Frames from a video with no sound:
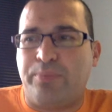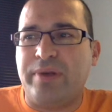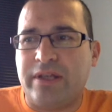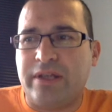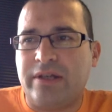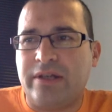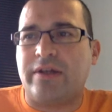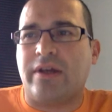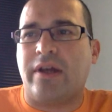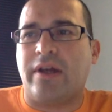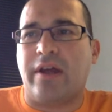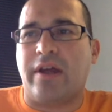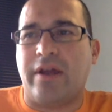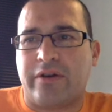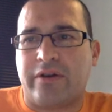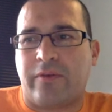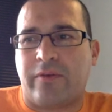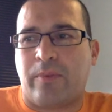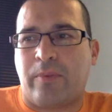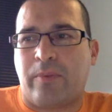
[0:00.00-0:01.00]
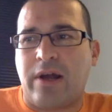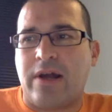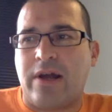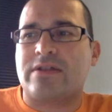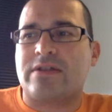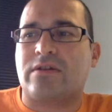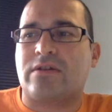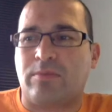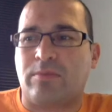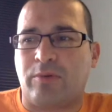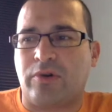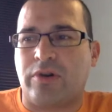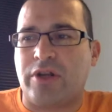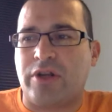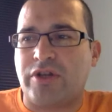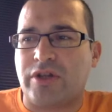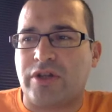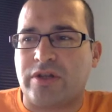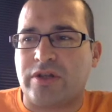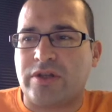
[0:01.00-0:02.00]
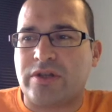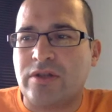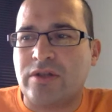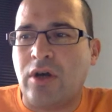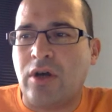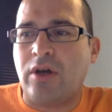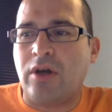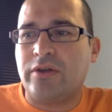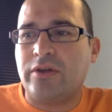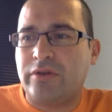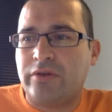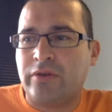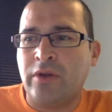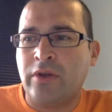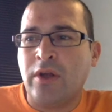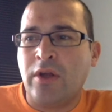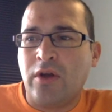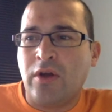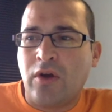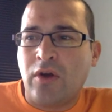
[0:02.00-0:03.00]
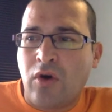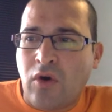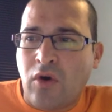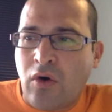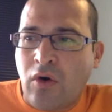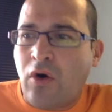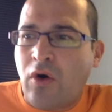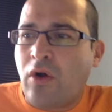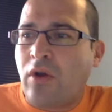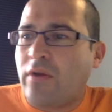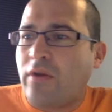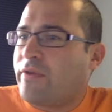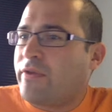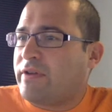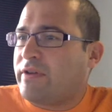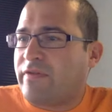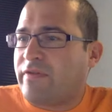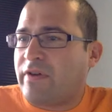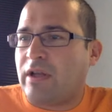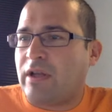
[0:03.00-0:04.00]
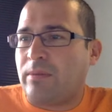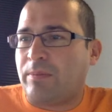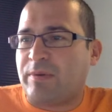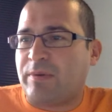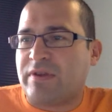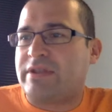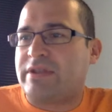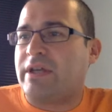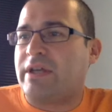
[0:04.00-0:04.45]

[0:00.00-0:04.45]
big enterprise corporations. Not all the developers